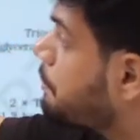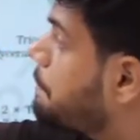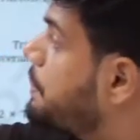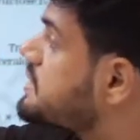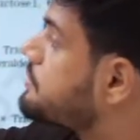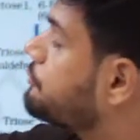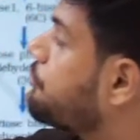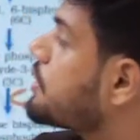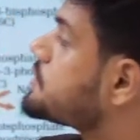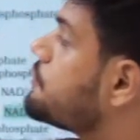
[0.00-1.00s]

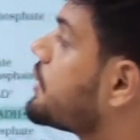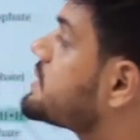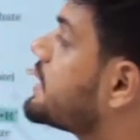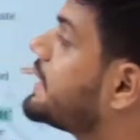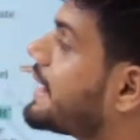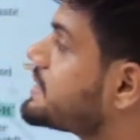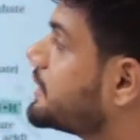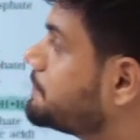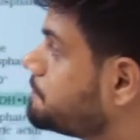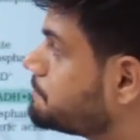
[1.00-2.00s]
bisphosphoglyceric
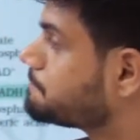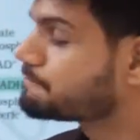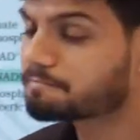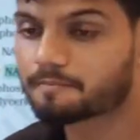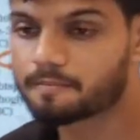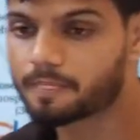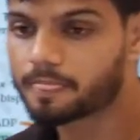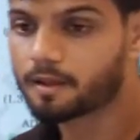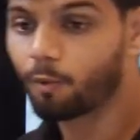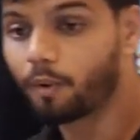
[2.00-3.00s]
acid.
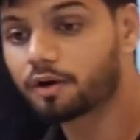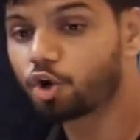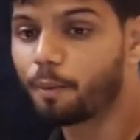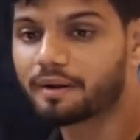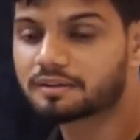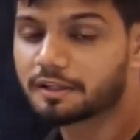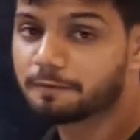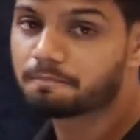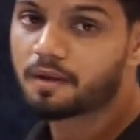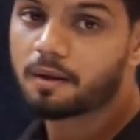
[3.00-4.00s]

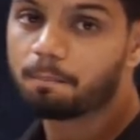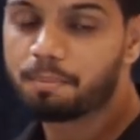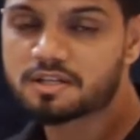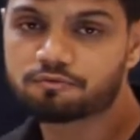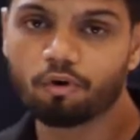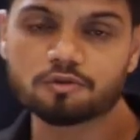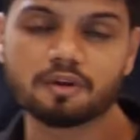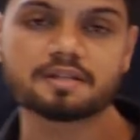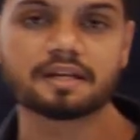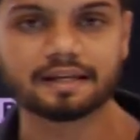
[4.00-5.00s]
1,3
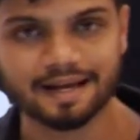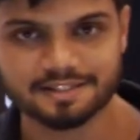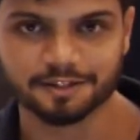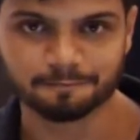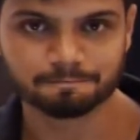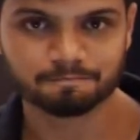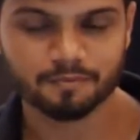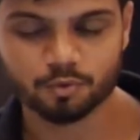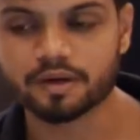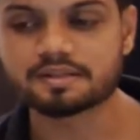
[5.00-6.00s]
bisphosphoglyceric acid.
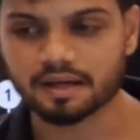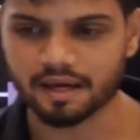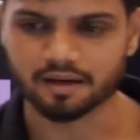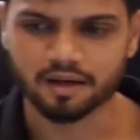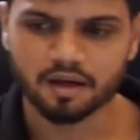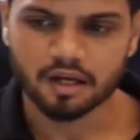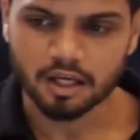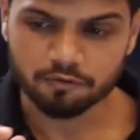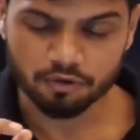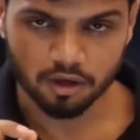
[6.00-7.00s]
Students, again,
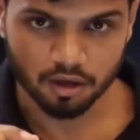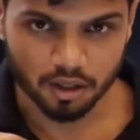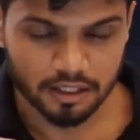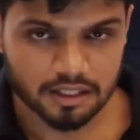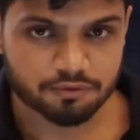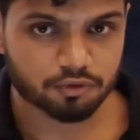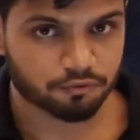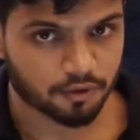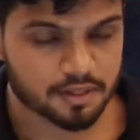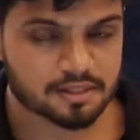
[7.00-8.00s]
if you're learning this for the
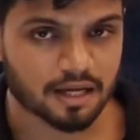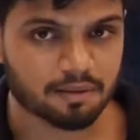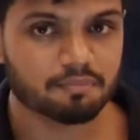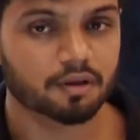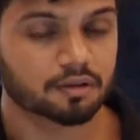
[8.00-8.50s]
first time,